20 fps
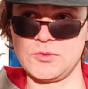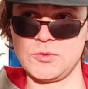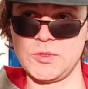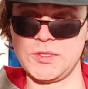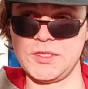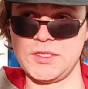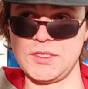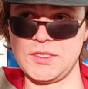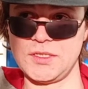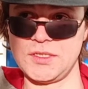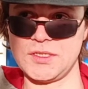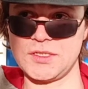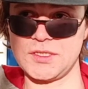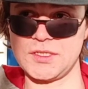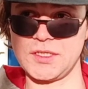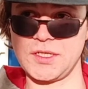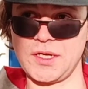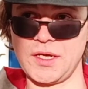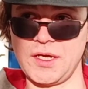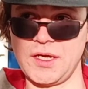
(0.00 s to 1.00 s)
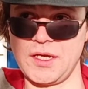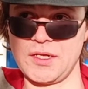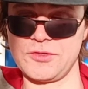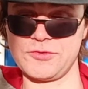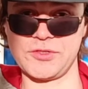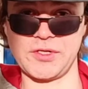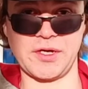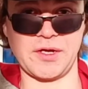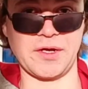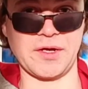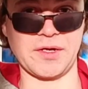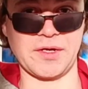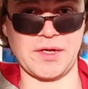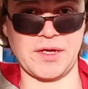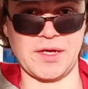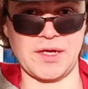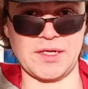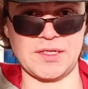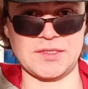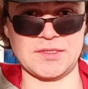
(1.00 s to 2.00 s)
We easily can
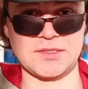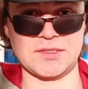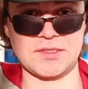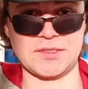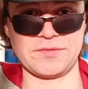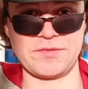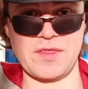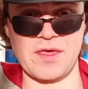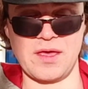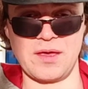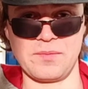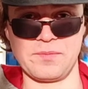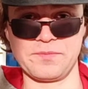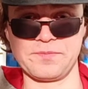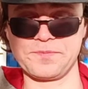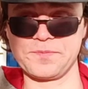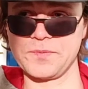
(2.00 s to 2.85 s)
recognize them.